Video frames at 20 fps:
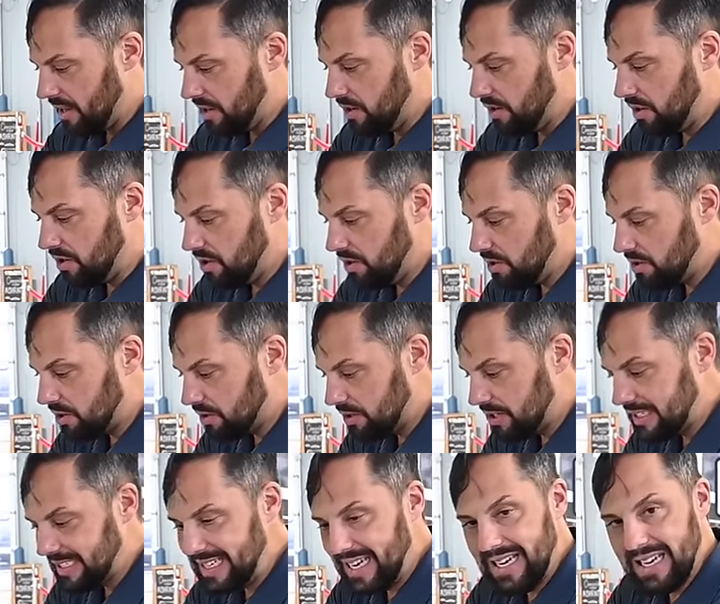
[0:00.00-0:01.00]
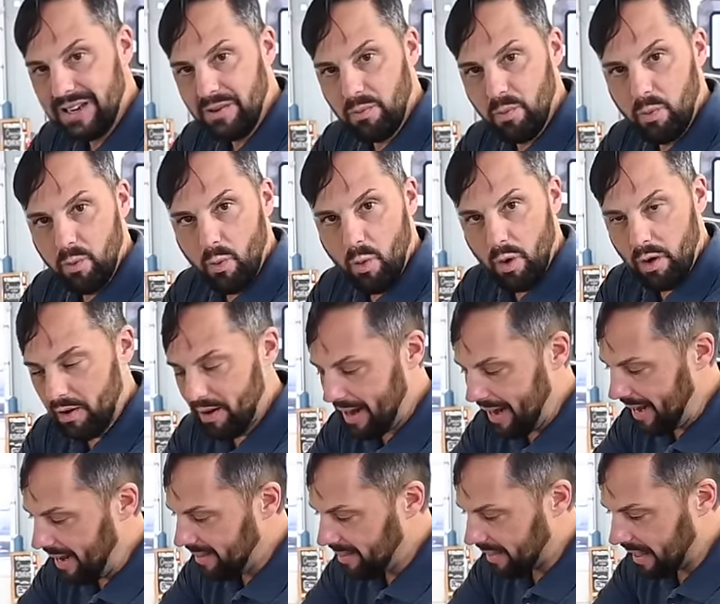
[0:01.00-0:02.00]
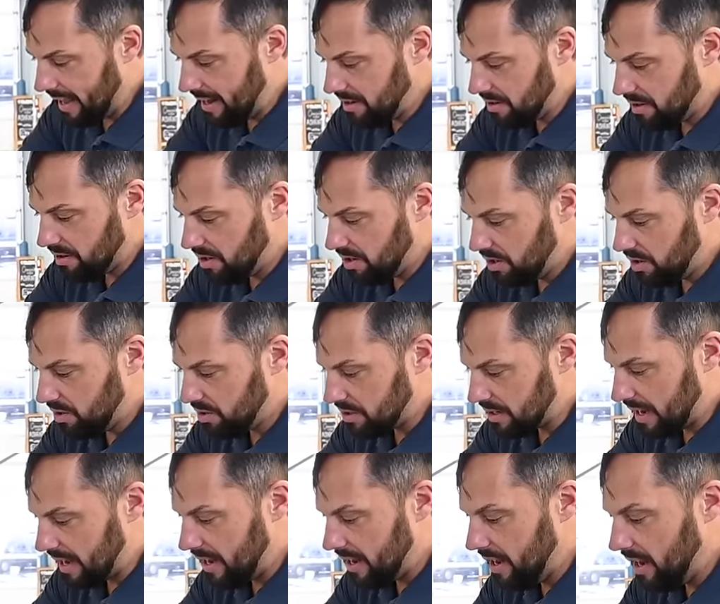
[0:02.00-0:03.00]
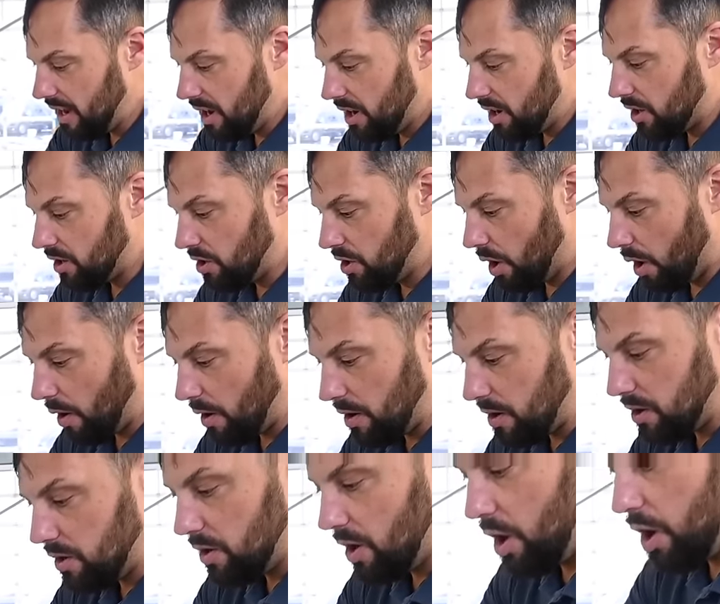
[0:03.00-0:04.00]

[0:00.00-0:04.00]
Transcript: You could use your city water inlet and you're gonna use a garden